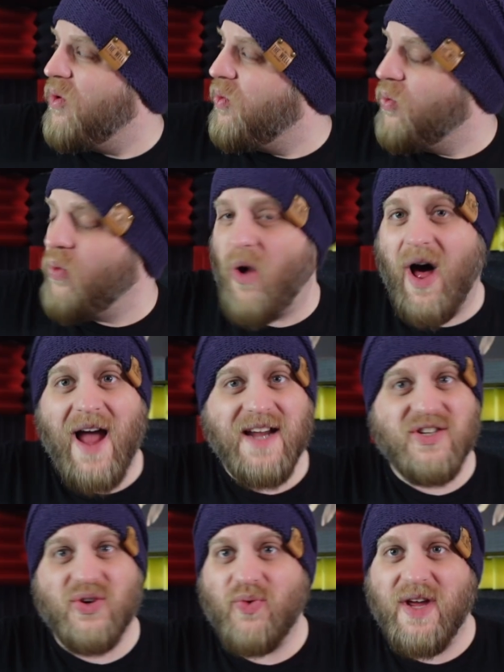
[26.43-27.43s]
why
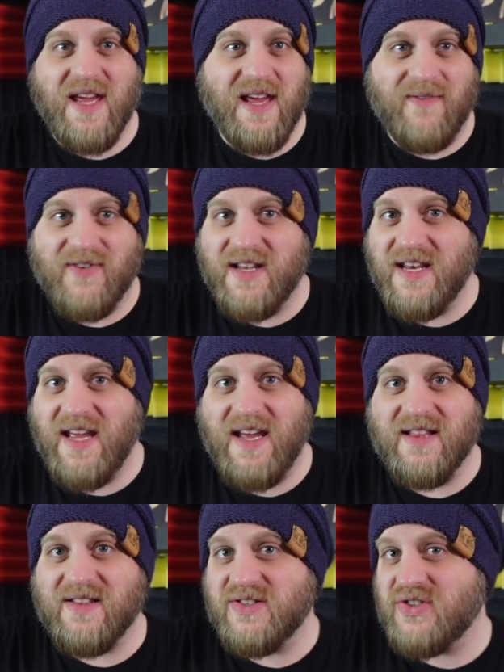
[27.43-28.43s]
do we even need this